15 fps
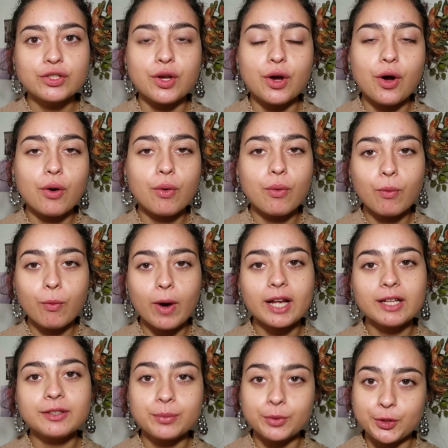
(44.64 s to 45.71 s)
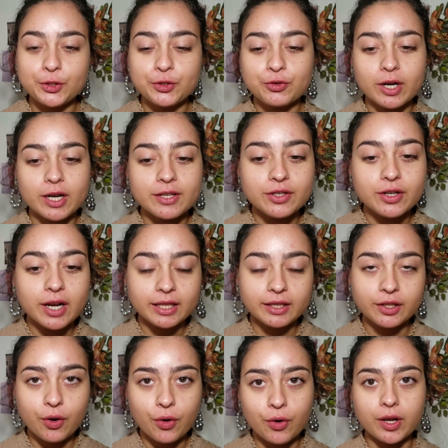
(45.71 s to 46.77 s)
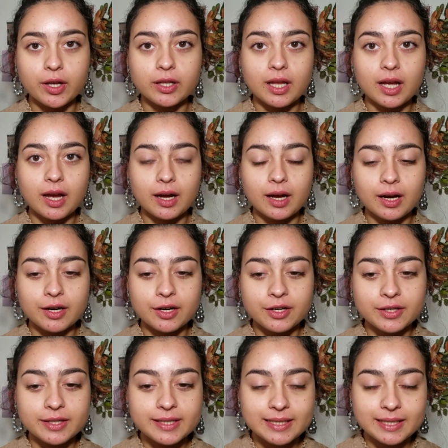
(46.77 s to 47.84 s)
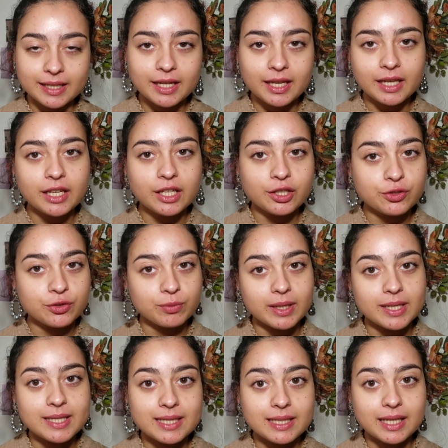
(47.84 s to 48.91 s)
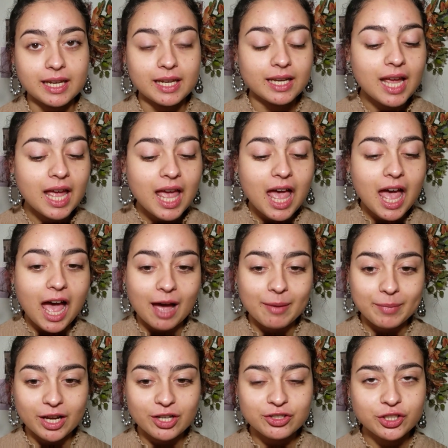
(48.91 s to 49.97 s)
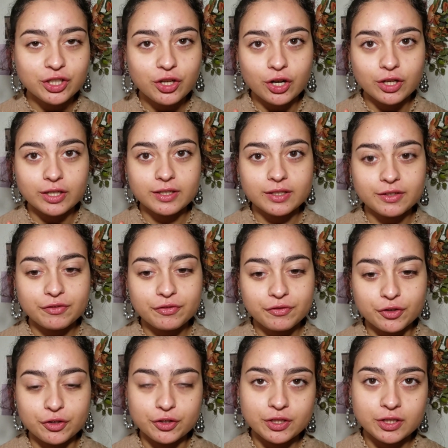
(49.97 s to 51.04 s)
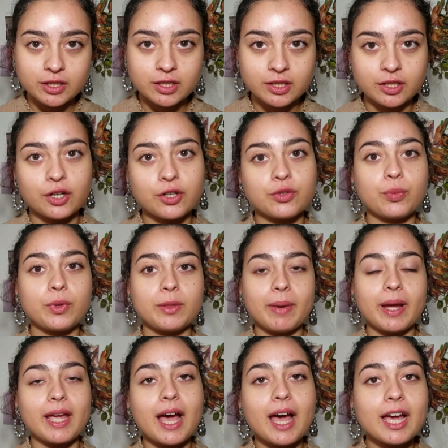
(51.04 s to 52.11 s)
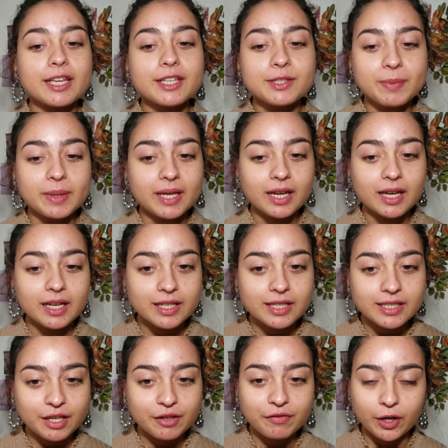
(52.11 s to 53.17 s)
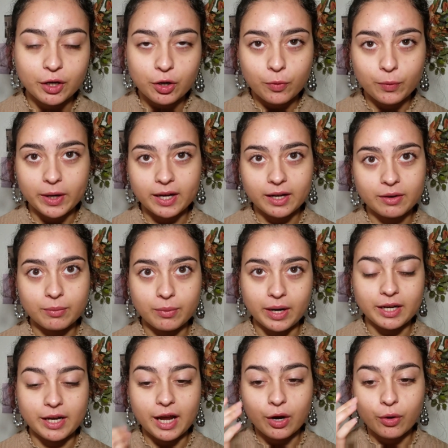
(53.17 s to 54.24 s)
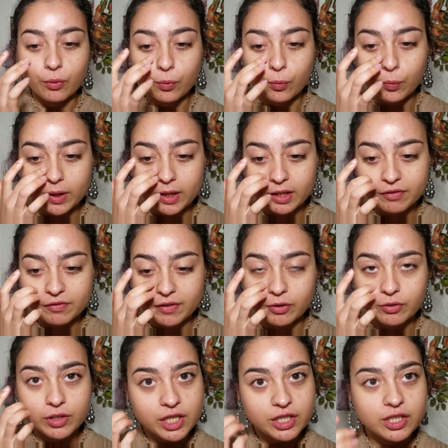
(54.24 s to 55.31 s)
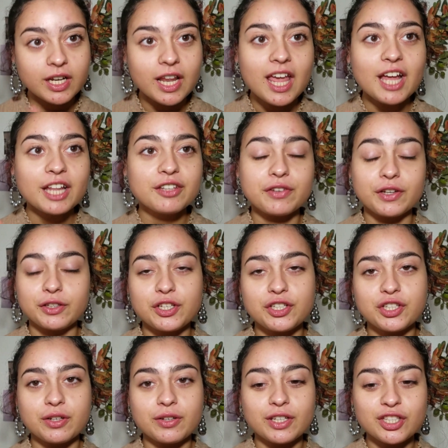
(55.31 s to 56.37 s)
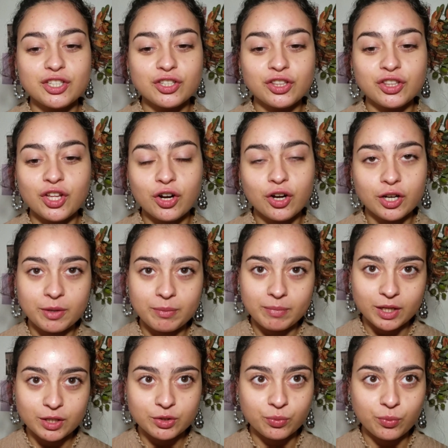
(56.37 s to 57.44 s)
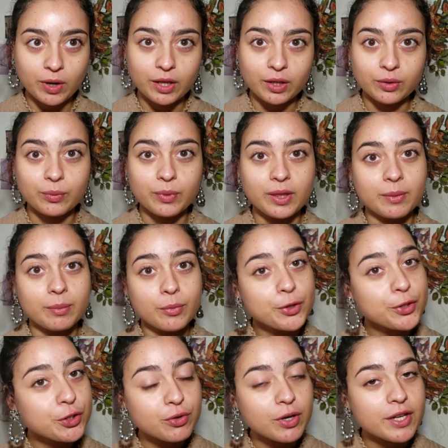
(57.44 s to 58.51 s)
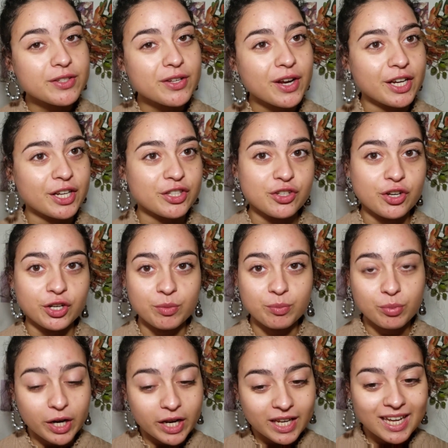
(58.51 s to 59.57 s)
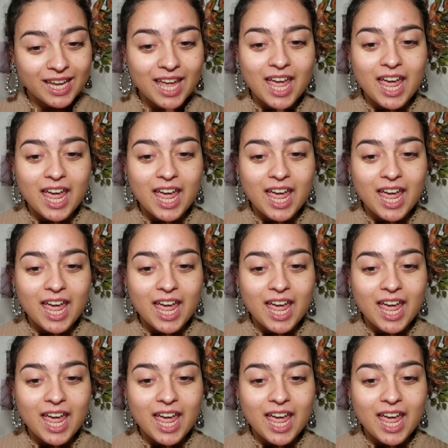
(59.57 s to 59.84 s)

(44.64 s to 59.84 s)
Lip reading: So while the moisturizer and the oil are sinking into my skin, I'm actually gonna first start with my eyes, because if I go in right now with foundation, the foundation is not gonna mix well with the moisturizer, and it's gonna break,